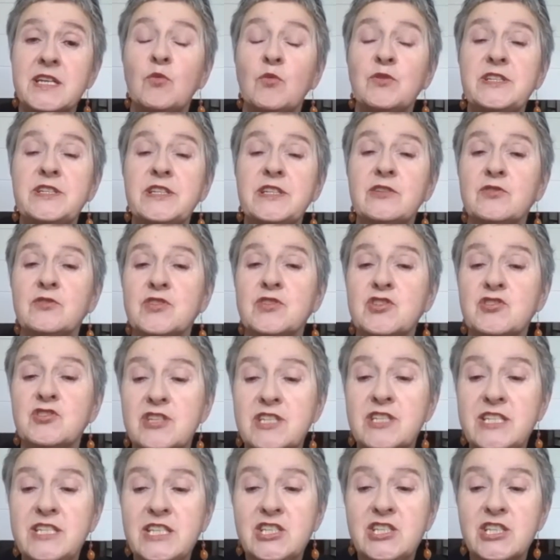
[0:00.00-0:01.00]
what he calls
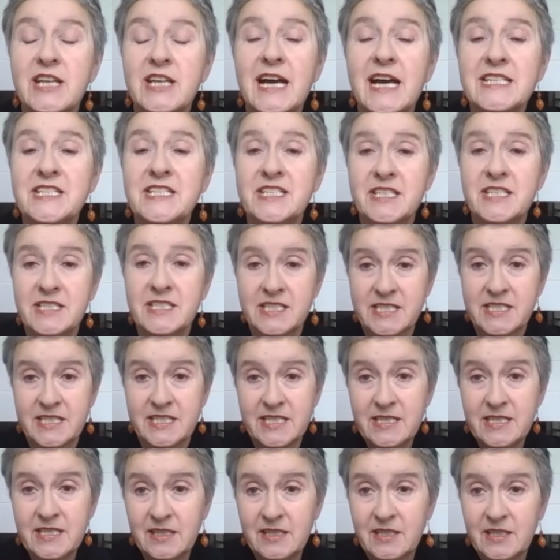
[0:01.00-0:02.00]
strategic
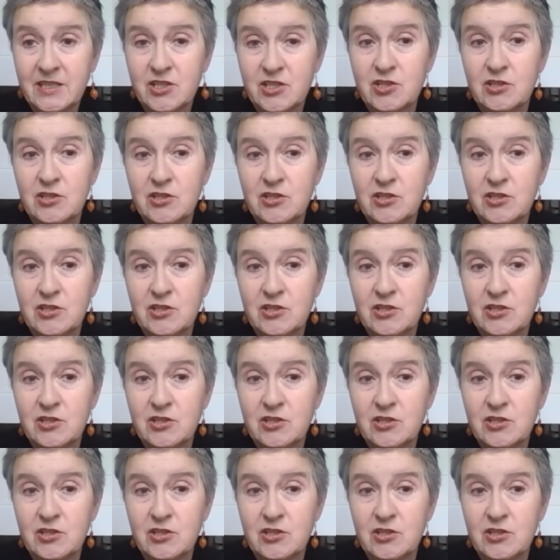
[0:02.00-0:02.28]
hesitancy